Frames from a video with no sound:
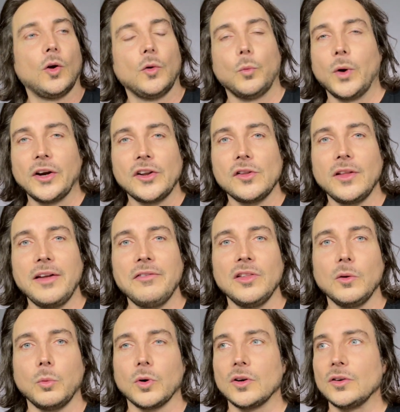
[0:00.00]
where you live in
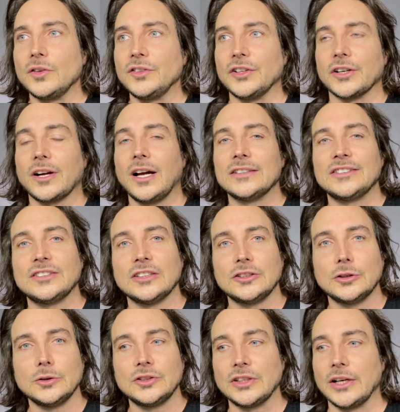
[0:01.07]
the world, your
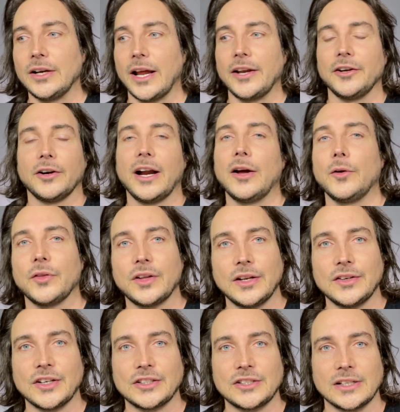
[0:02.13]
constitution, and your health
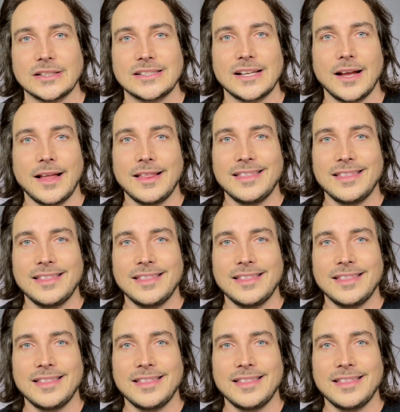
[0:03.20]
conditions.